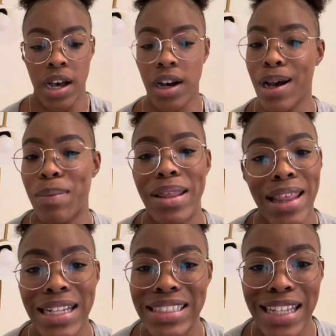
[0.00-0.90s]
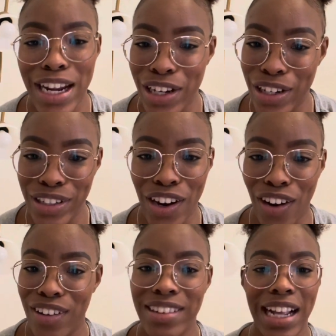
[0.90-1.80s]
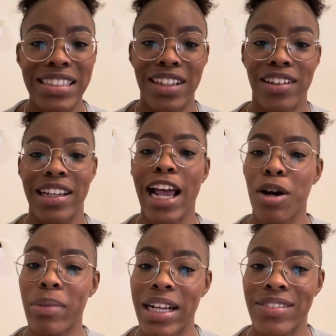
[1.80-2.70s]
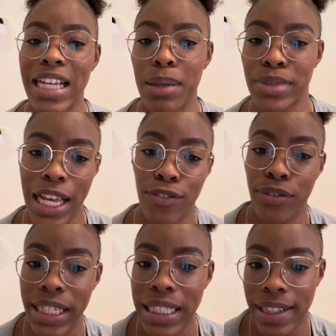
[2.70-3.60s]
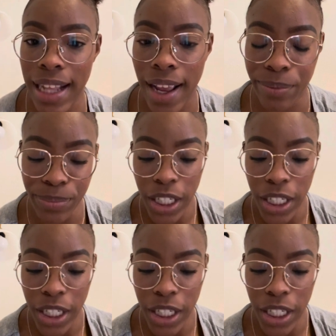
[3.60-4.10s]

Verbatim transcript: um that's not good y'all that's not good how many of times have we done that